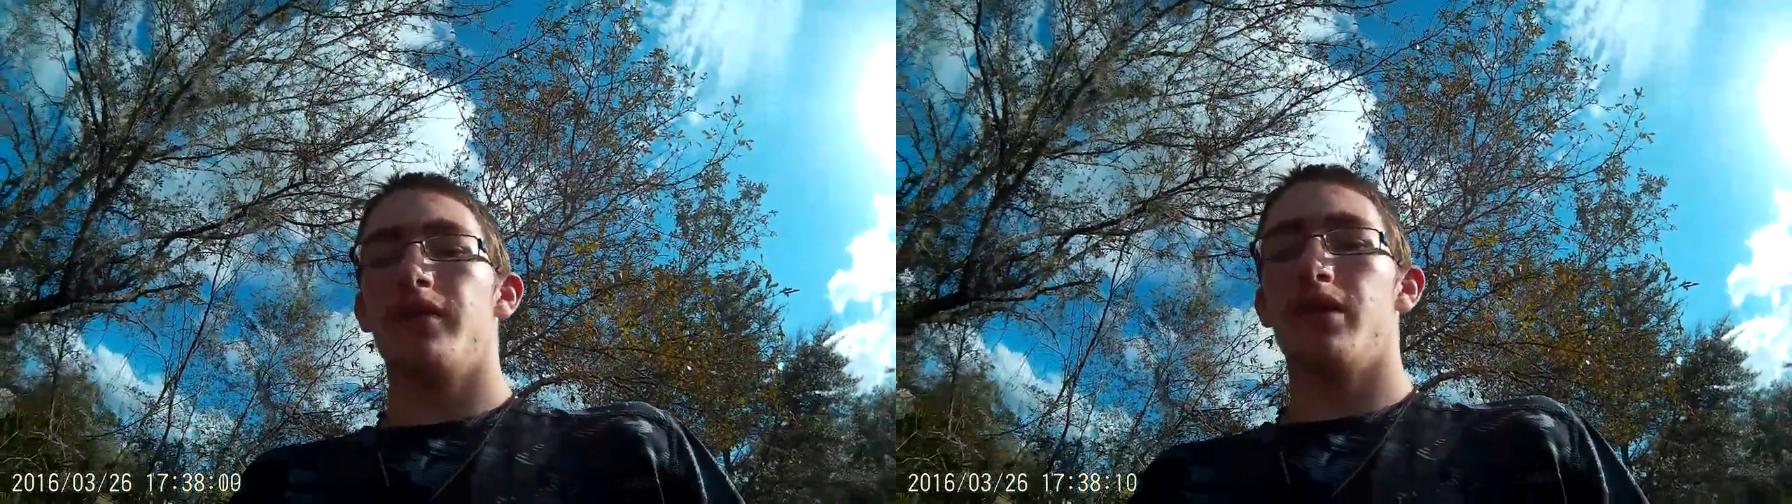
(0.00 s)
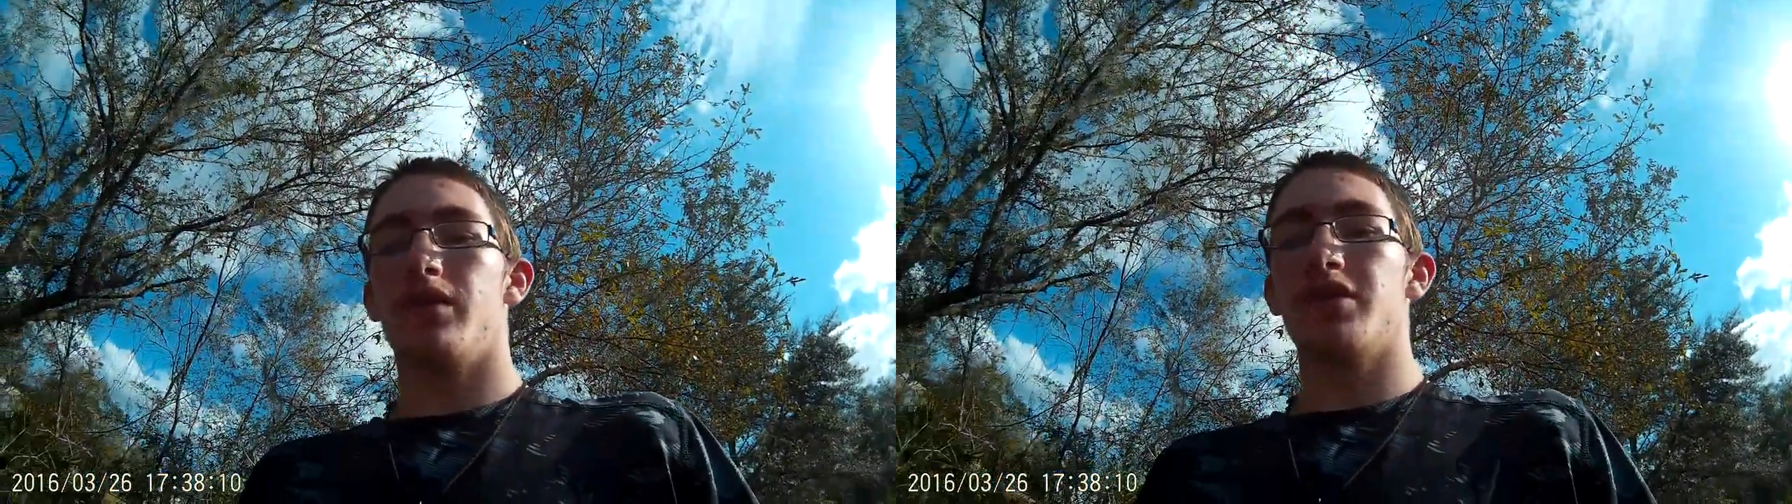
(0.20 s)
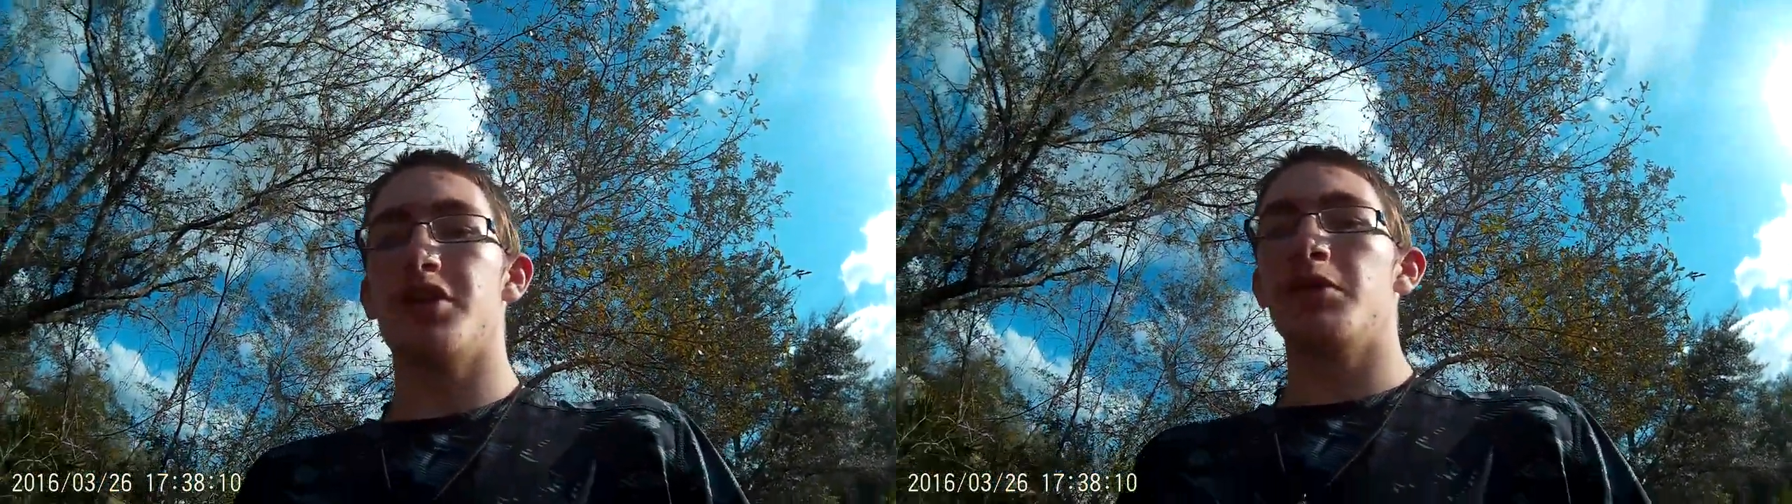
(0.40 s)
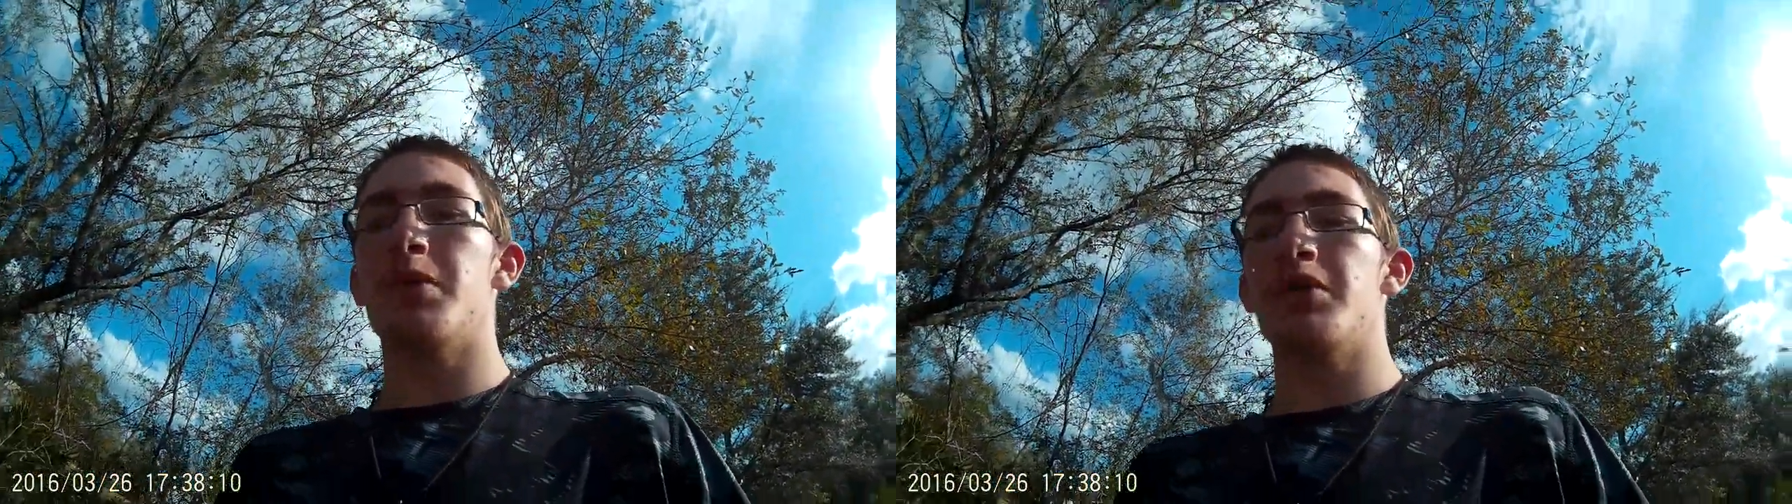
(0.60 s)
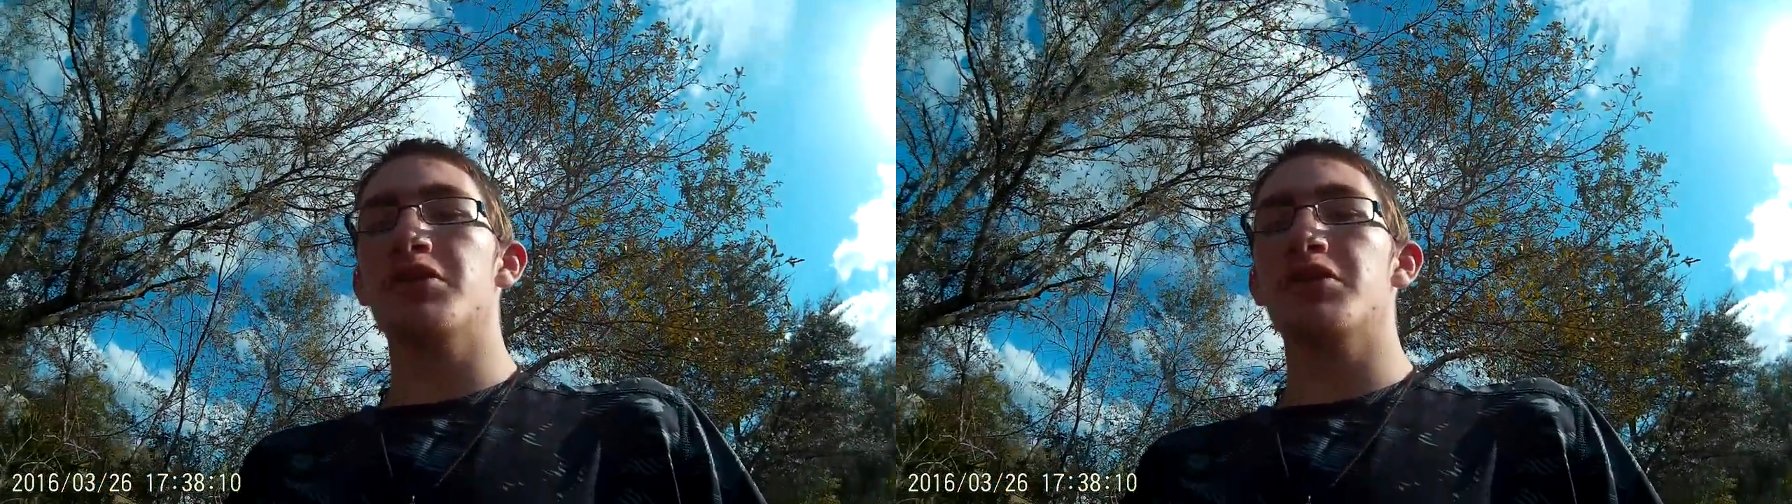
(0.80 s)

want to show you my new